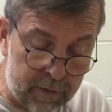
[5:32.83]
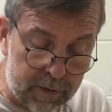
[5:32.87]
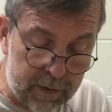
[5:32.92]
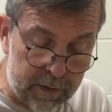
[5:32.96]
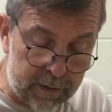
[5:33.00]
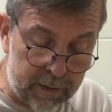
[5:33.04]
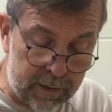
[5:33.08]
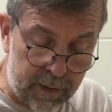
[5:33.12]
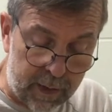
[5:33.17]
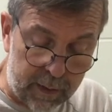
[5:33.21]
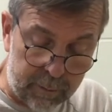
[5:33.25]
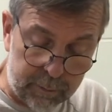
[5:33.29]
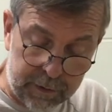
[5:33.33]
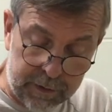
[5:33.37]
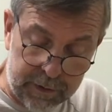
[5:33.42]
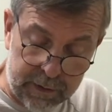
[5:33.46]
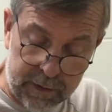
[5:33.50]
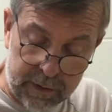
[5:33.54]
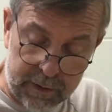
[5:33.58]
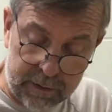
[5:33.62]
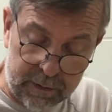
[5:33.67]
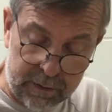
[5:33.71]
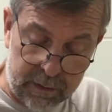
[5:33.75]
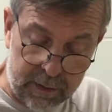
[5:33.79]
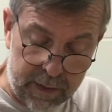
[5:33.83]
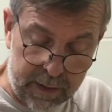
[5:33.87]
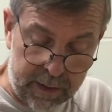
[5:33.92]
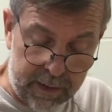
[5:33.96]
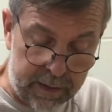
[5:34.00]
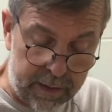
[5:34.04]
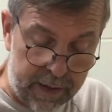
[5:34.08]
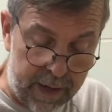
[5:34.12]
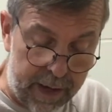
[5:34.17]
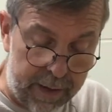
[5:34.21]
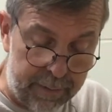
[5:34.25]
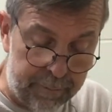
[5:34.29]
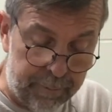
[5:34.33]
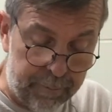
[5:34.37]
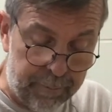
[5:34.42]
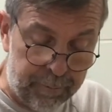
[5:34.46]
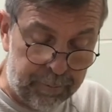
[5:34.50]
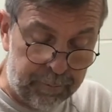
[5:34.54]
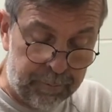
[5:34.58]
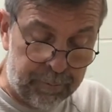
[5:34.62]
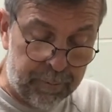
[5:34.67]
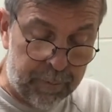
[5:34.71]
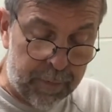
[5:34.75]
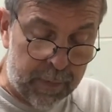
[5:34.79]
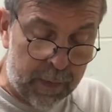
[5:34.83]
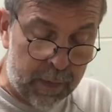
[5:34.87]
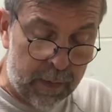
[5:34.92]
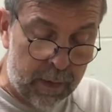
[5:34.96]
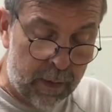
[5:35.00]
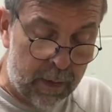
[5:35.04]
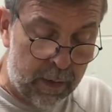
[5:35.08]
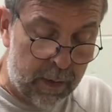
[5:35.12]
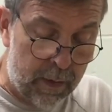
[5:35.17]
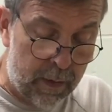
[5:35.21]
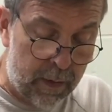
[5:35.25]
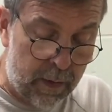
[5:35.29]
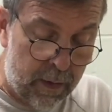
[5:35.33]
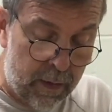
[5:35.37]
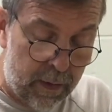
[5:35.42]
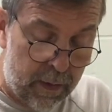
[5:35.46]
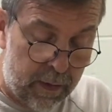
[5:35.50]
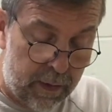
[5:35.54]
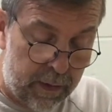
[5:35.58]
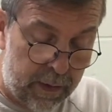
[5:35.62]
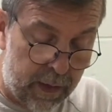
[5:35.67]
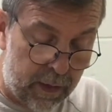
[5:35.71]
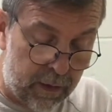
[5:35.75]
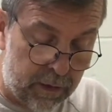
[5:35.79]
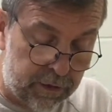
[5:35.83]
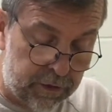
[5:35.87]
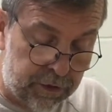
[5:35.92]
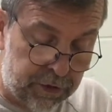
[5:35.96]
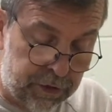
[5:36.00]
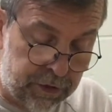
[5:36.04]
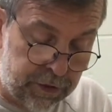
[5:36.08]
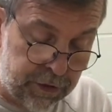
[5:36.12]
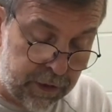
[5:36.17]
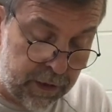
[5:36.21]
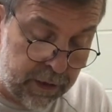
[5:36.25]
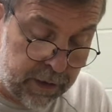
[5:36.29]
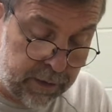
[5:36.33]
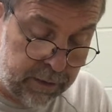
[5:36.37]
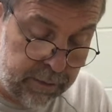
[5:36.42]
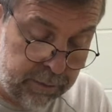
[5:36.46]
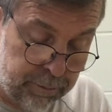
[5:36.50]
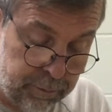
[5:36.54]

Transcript: top, just like that. Now it should